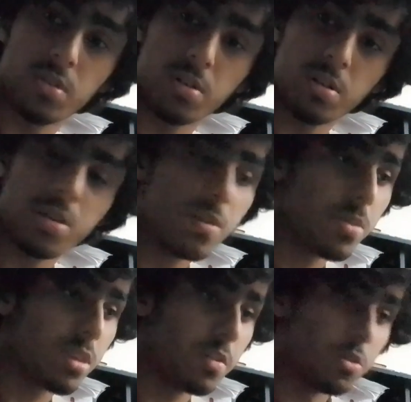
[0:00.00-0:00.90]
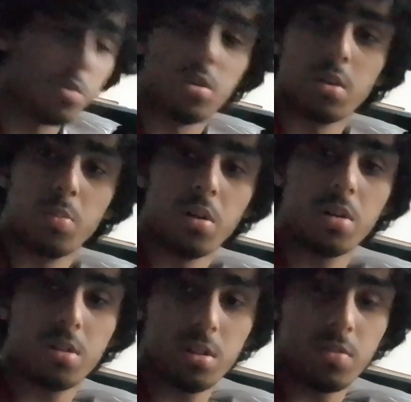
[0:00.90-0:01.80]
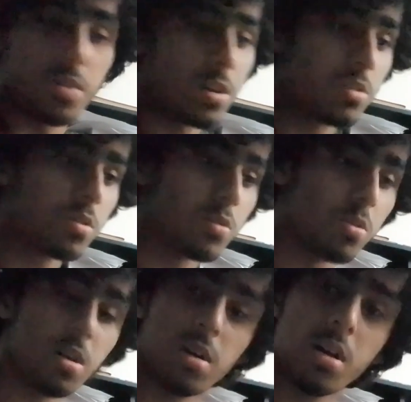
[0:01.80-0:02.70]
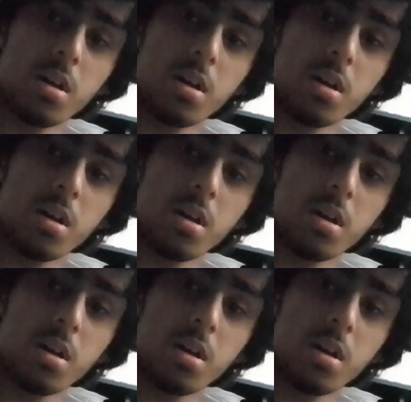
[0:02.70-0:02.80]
finger. If you don't know how to bar, that's fine. You can do that,